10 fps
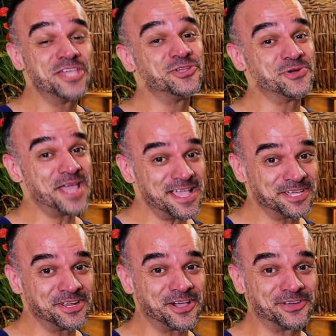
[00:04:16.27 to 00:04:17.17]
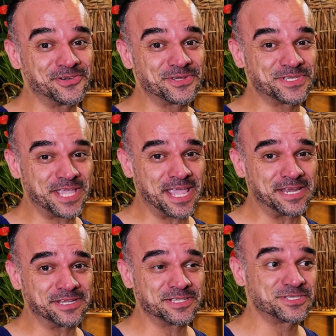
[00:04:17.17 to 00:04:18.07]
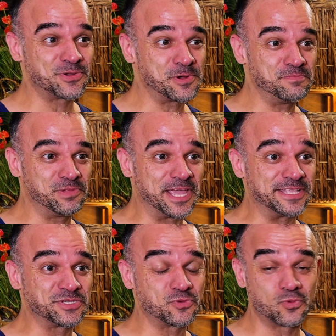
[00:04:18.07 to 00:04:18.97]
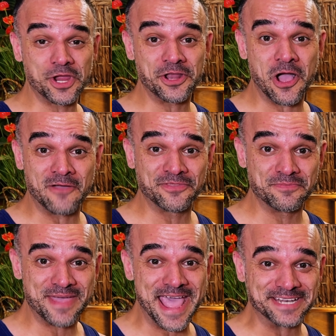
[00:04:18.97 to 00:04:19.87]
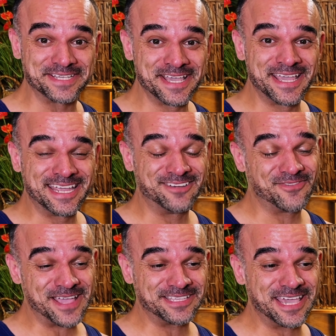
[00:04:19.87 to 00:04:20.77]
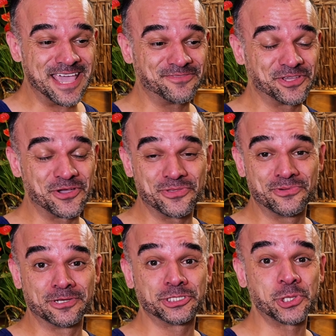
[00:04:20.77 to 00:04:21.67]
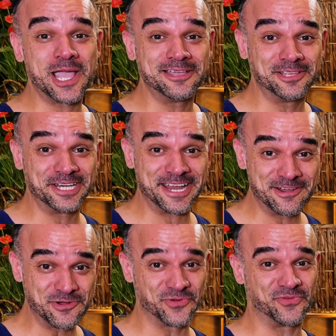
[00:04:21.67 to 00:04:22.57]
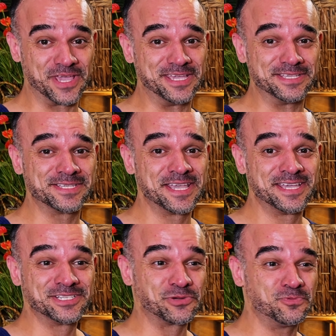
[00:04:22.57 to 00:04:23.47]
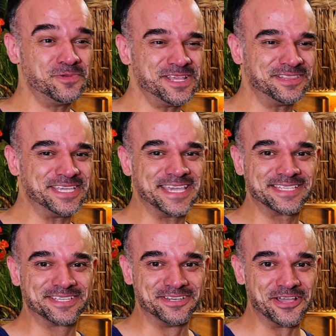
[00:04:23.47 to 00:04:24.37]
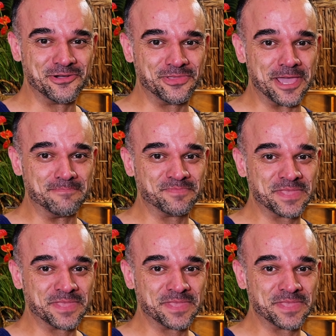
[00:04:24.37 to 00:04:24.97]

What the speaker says: You're not going to understand certain plants right off the bat. In fact, you have to go through a trial and error phase to really get to know them.